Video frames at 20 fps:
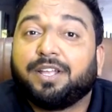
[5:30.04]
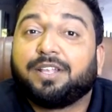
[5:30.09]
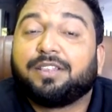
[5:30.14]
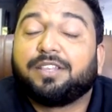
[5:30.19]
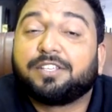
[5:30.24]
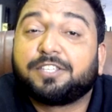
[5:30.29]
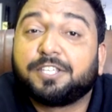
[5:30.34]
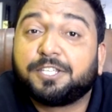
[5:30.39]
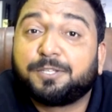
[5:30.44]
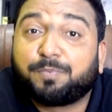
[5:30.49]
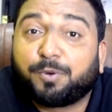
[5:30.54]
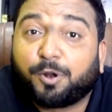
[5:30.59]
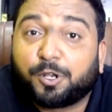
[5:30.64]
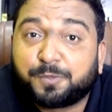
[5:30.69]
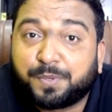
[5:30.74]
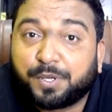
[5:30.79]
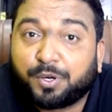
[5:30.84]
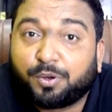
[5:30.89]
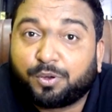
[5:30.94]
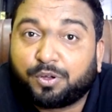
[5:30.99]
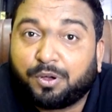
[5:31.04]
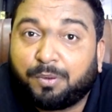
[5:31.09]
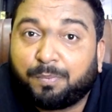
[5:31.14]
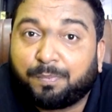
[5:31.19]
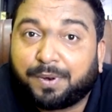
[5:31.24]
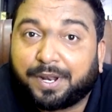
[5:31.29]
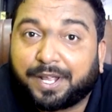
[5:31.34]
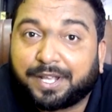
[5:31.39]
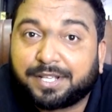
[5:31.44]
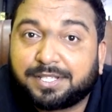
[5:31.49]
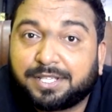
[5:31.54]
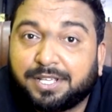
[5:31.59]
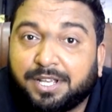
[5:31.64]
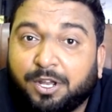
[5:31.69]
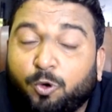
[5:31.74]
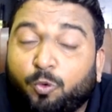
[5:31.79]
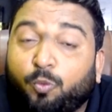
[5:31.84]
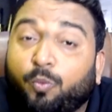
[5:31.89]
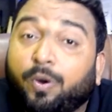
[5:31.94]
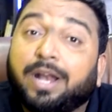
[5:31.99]
This is Prospero Complex.
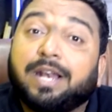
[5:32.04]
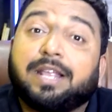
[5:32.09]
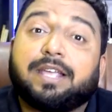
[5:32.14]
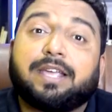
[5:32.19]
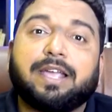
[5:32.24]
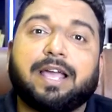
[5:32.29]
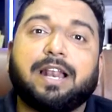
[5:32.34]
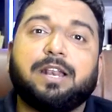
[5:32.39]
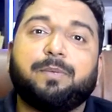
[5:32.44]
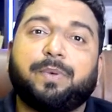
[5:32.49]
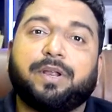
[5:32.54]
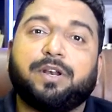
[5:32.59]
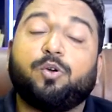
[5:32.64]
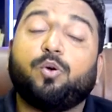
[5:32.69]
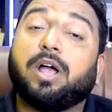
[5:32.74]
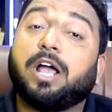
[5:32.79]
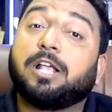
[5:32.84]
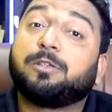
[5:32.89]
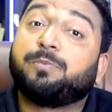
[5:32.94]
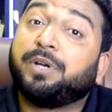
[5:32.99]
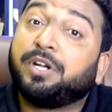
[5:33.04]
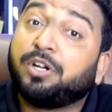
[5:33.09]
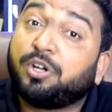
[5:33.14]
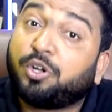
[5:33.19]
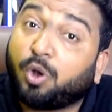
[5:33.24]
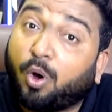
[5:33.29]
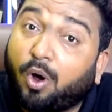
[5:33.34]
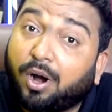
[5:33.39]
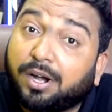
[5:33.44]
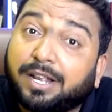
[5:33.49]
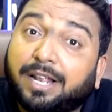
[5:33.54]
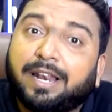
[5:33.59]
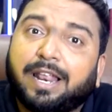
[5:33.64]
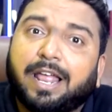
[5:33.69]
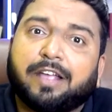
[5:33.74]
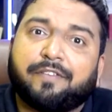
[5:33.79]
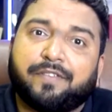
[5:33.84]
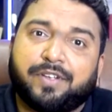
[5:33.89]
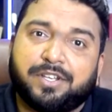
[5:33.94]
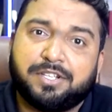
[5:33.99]
While Kelvin, who has been taught a
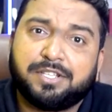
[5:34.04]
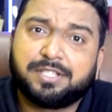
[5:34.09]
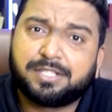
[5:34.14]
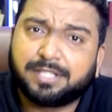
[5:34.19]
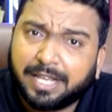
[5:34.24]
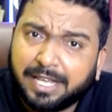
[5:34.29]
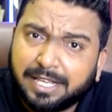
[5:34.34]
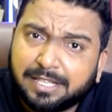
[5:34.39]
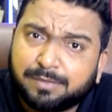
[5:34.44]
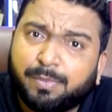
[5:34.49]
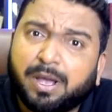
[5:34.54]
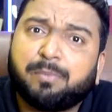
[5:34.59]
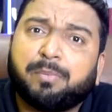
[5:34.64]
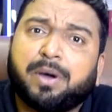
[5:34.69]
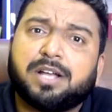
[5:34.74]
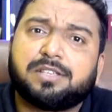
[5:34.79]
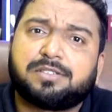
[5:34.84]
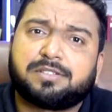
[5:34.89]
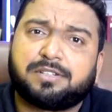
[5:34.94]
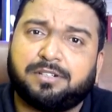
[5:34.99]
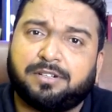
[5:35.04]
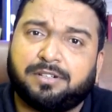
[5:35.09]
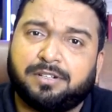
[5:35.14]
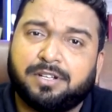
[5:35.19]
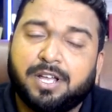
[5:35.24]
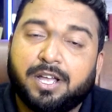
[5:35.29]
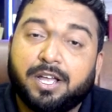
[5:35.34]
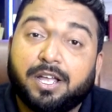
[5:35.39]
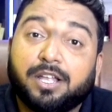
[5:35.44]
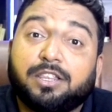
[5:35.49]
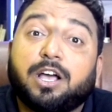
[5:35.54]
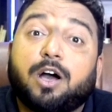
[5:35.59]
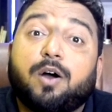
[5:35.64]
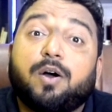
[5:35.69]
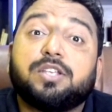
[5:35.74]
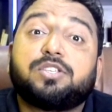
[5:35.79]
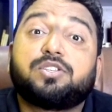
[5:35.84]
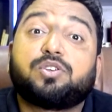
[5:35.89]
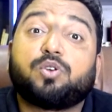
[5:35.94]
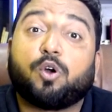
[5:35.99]
language, he says, "My master, thou
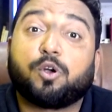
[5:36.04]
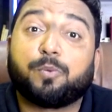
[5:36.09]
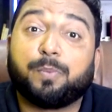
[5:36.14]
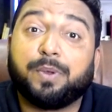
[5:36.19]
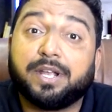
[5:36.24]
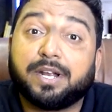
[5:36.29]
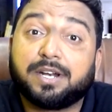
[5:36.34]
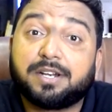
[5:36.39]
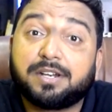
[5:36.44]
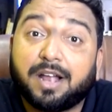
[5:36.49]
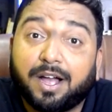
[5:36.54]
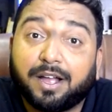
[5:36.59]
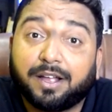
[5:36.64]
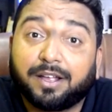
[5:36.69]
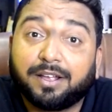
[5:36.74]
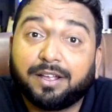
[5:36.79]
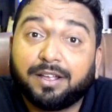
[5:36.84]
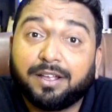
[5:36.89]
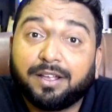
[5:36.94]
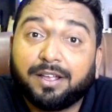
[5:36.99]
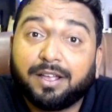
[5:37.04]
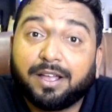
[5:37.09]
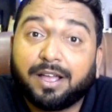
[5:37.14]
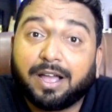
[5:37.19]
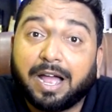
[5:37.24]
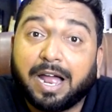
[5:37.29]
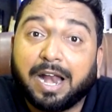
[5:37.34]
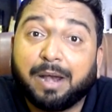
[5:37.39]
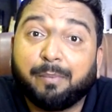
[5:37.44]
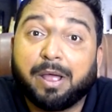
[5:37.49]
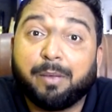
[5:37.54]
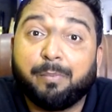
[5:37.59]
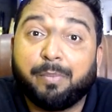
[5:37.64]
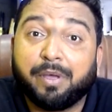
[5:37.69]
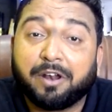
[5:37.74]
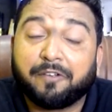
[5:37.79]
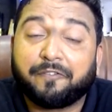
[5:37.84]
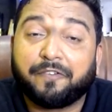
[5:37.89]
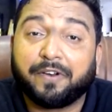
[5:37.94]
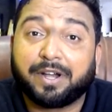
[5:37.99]
hast taught me a tongue, and my
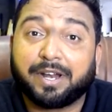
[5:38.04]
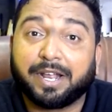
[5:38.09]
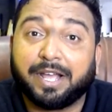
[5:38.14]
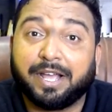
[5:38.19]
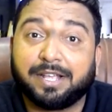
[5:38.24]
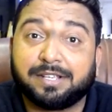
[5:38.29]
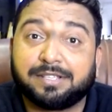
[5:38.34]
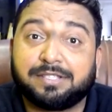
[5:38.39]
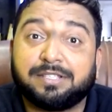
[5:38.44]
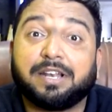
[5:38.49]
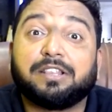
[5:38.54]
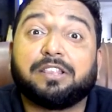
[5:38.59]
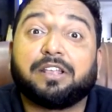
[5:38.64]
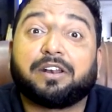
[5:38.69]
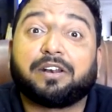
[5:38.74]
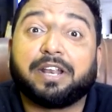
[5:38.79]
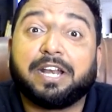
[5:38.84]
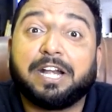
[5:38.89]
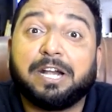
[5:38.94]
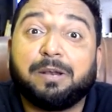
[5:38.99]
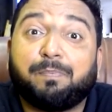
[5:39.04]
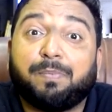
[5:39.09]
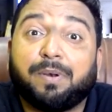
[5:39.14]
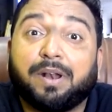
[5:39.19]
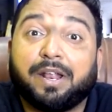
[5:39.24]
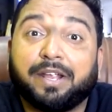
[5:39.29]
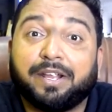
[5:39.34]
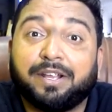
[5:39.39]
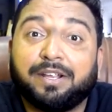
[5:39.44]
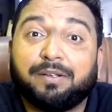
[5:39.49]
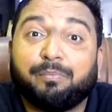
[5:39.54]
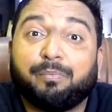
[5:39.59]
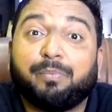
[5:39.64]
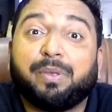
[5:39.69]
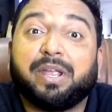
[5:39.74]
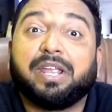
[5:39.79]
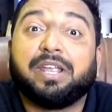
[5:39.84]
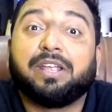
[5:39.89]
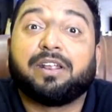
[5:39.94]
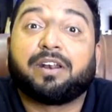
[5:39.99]
benefit is that the red plague
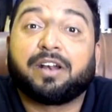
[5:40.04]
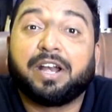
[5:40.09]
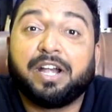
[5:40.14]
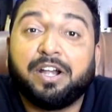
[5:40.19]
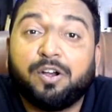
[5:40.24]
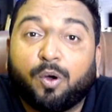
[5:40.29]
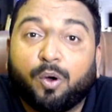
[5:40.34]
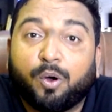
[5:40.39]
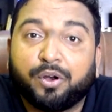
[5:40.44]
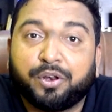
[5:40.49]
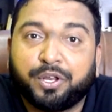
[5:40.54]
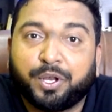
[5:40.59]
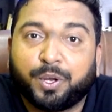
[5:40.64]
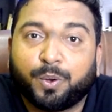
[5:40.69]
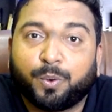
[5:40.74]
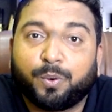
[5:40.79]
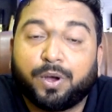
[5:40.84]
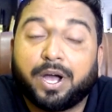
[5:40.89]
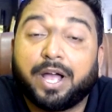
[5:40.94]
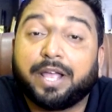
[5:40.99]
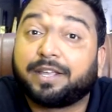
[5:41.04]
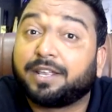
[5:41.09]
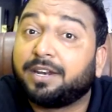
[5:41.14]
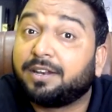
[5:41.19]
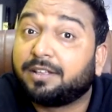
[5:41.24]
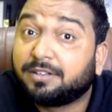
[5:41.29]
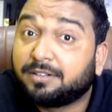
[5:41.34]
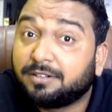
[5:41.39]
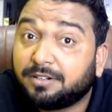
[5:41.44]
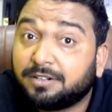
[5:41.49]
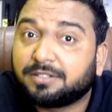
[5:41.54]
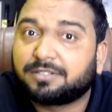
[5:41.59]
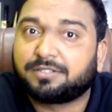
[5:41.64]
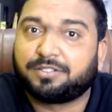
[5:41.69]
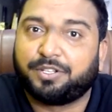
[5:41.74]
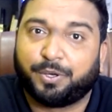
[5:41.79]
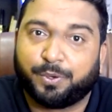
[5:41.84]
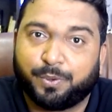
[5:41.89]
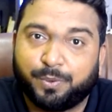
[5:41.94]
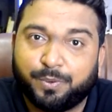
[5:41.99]
be red on you. I can curse
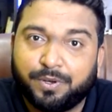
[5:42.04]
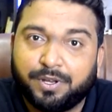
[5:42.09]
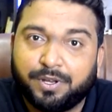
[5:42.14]
you."